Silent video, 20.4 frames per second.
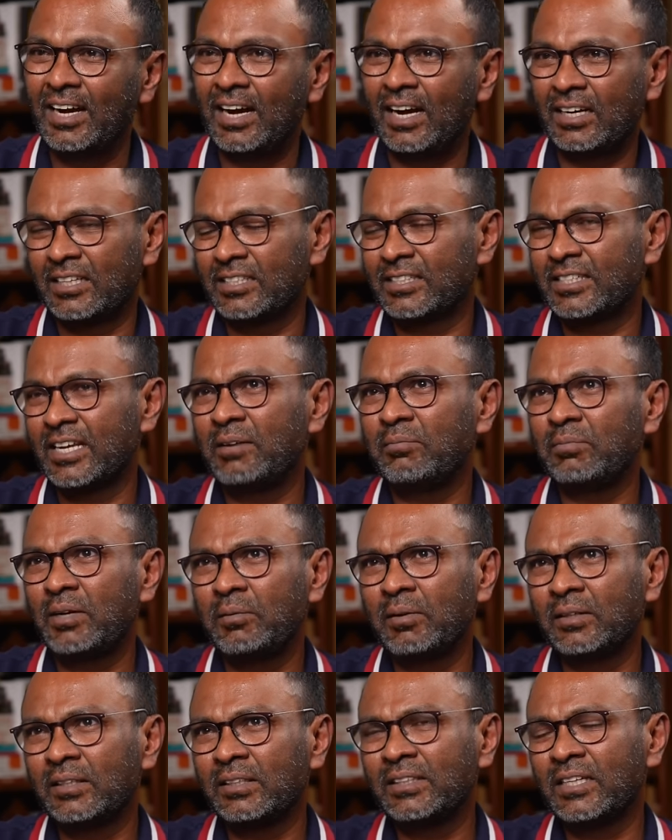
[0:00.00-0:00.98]
At the same time,
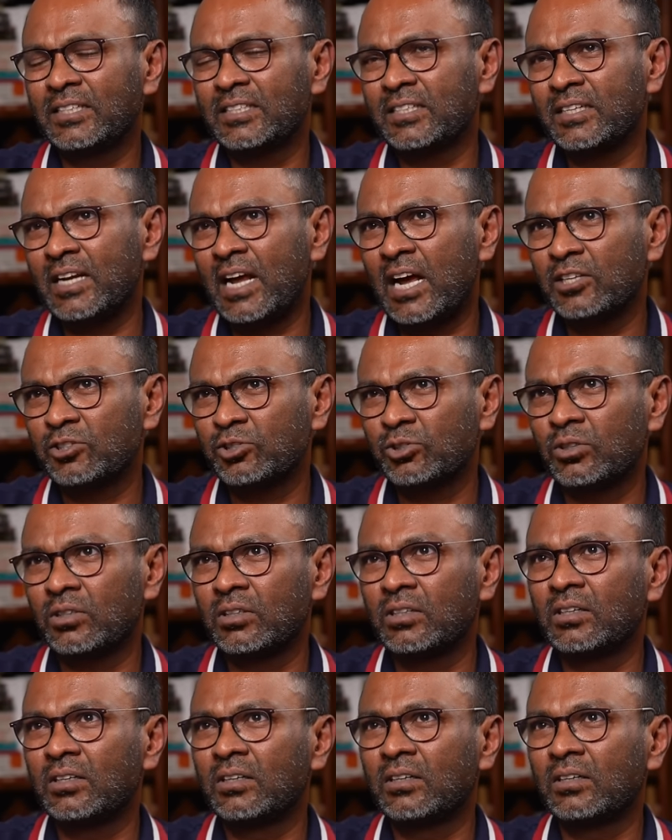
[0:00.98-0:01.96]
I think that's a
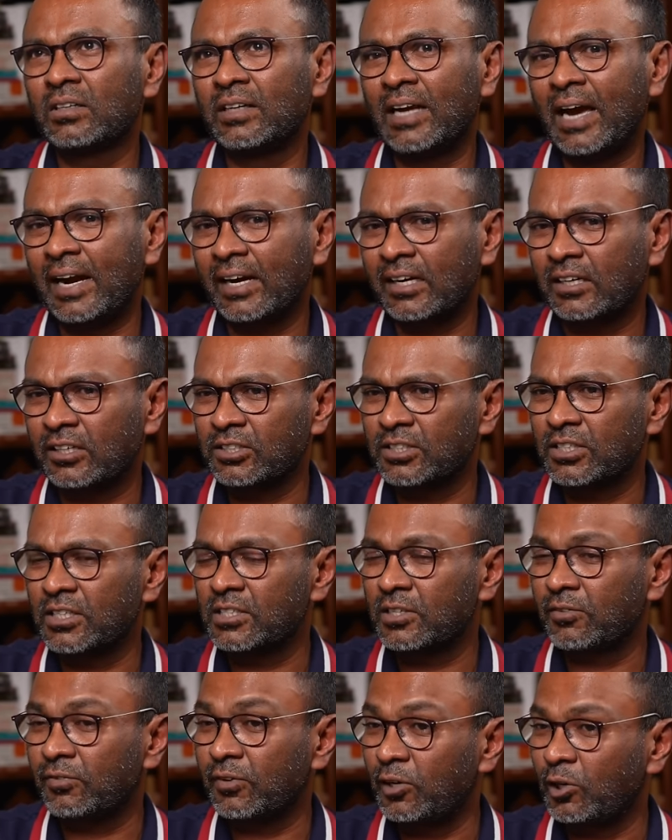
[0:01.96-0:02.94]
natural
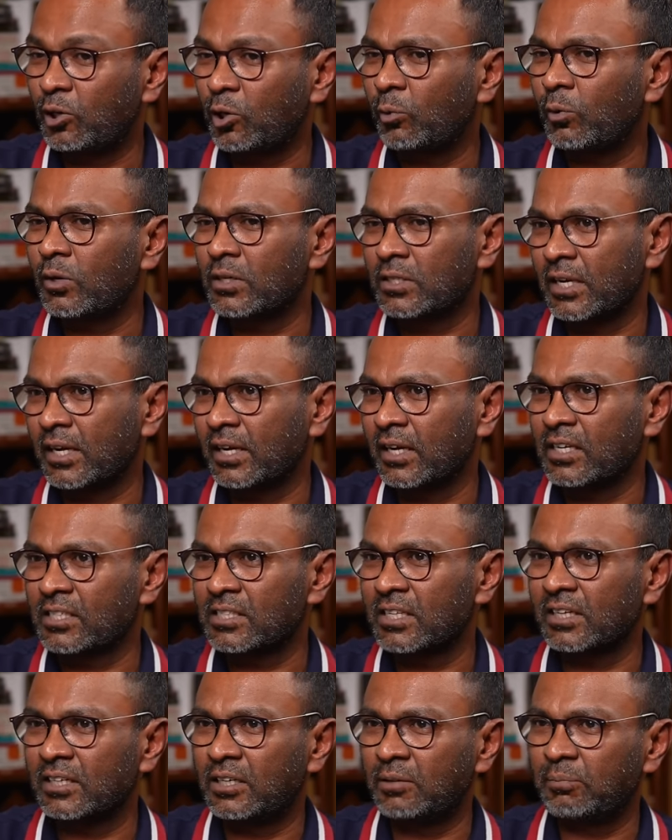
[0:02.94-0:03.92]
characteristics of introverts, I guess.
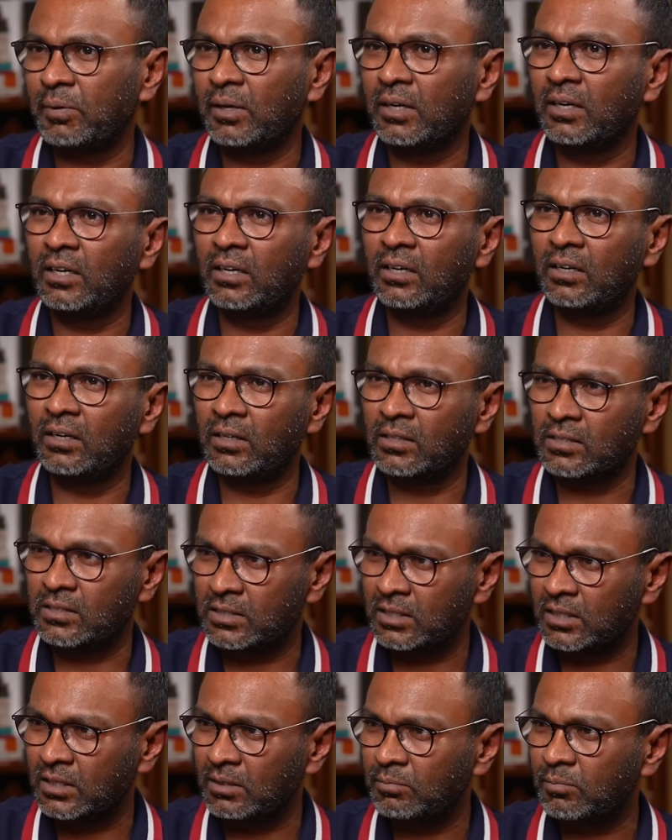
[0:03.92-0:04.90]
They typically
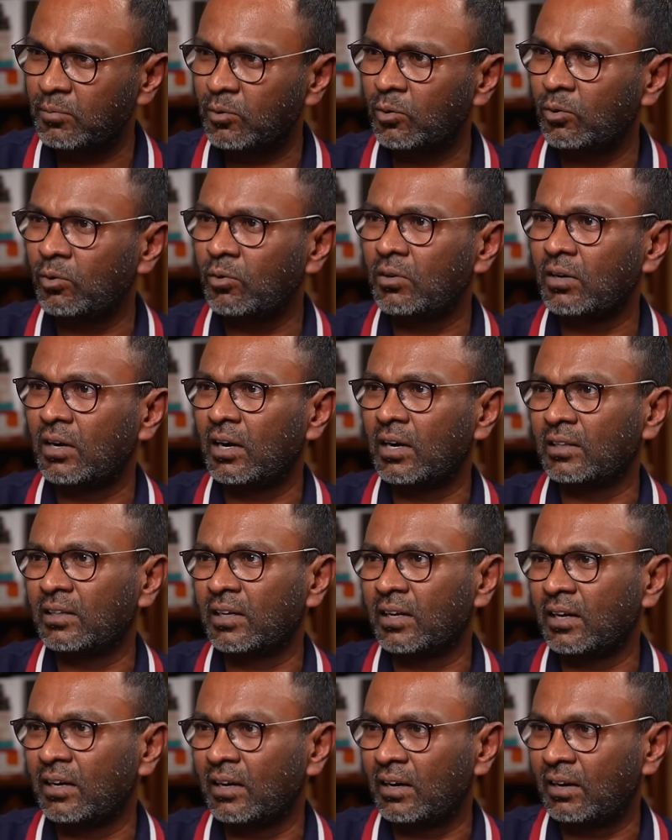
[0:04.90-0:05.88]
listen more and
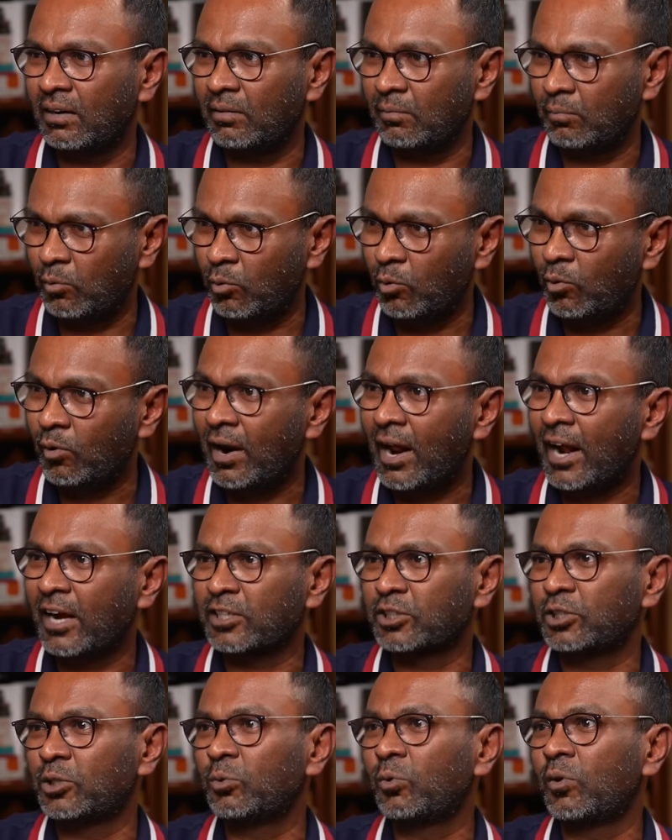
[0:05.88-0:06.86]
then more
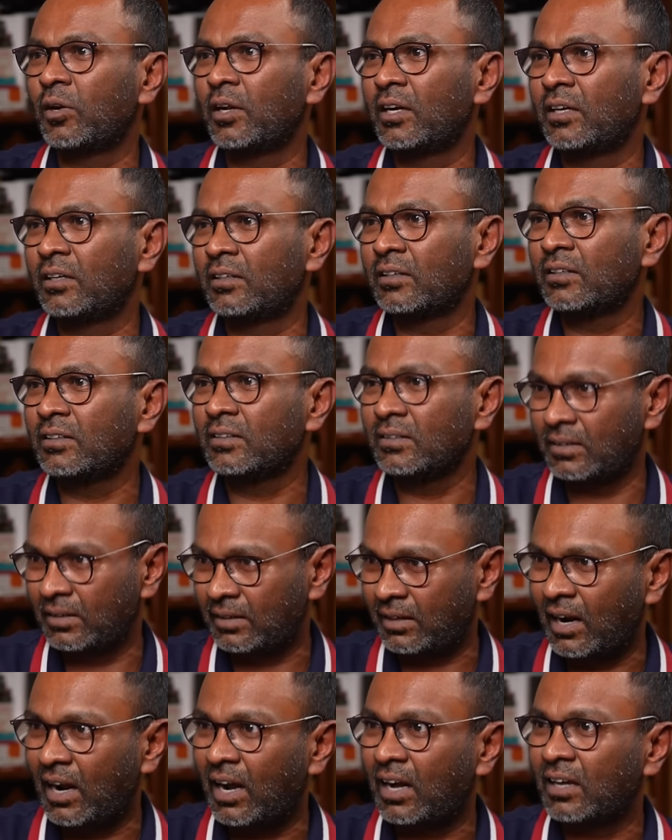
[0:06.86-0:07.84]
action-oriented
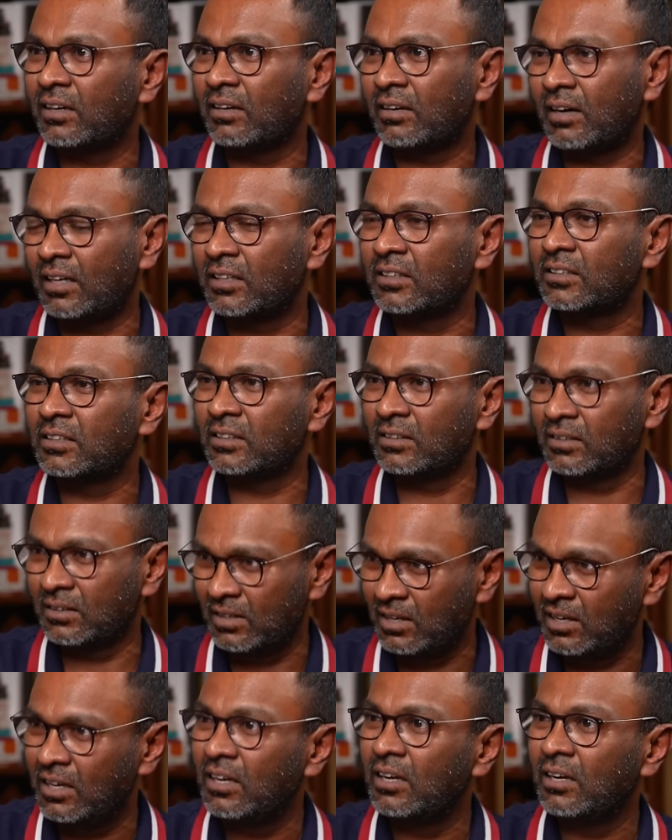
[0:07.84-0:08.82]
rather
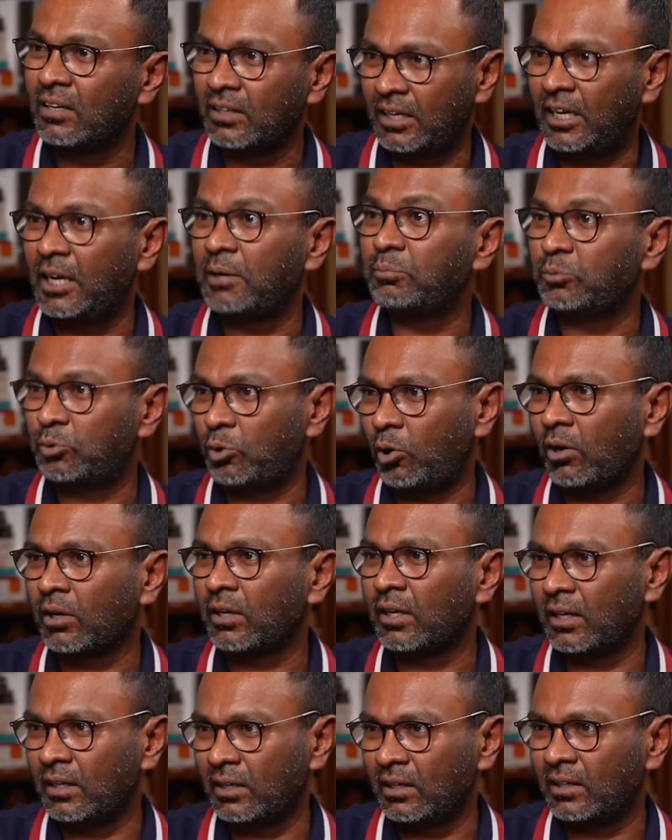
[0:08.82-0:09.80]
than keep
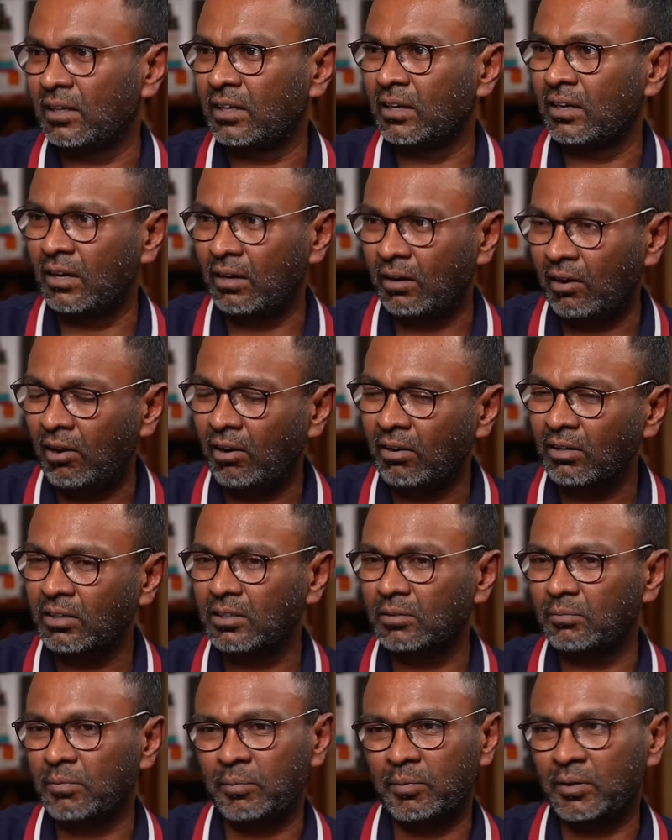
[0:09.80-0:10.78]
talking a lot.
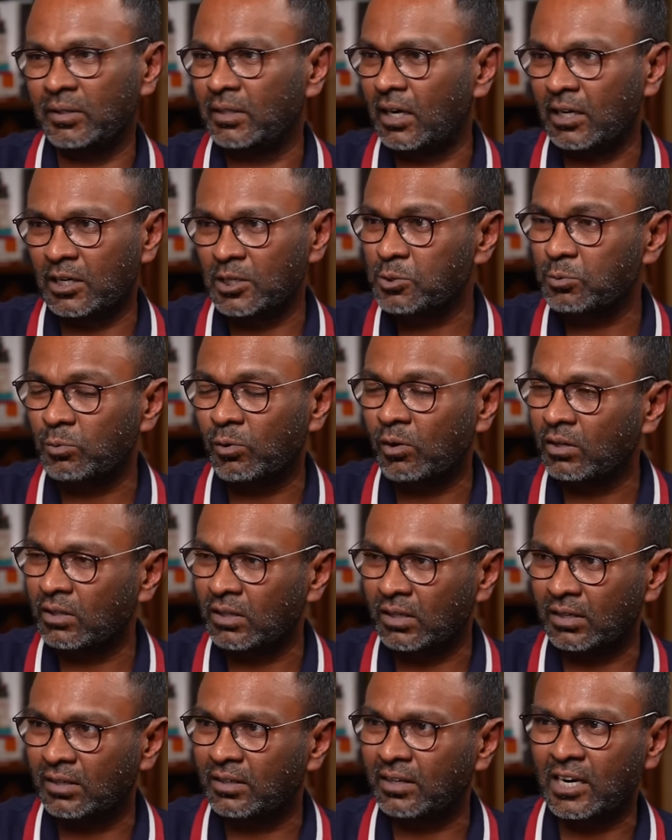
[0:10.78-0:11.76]
Maybe that is what
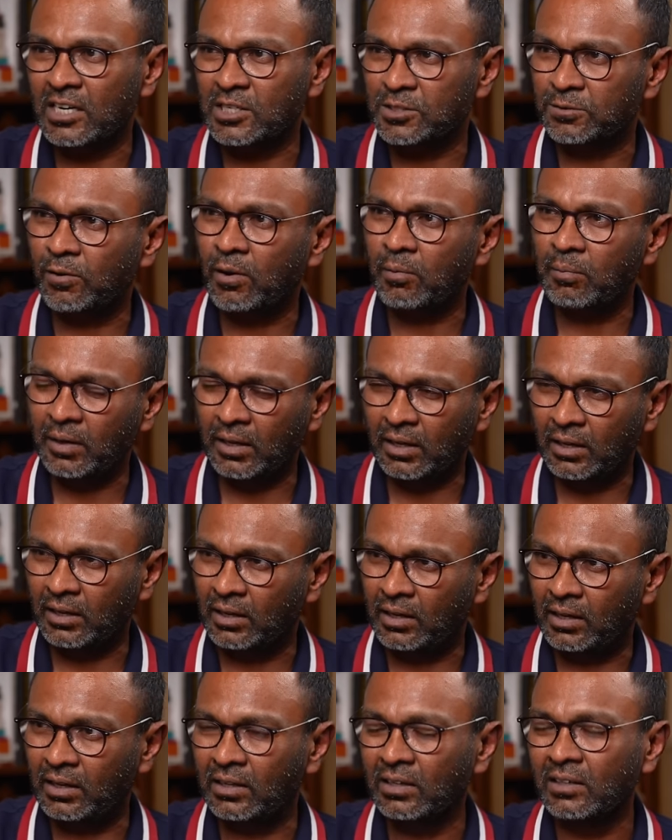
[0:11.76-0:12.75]
transforming
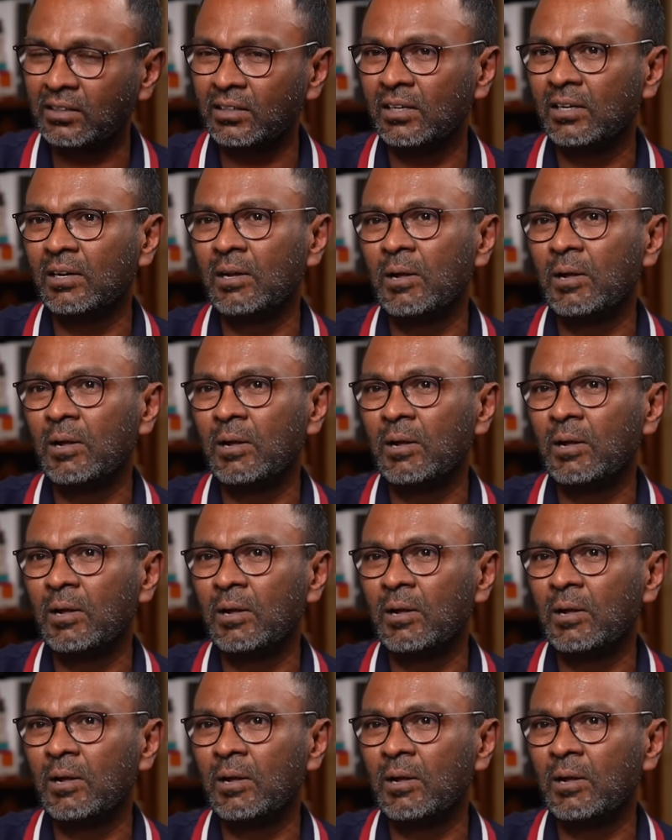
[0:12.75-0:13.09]
here.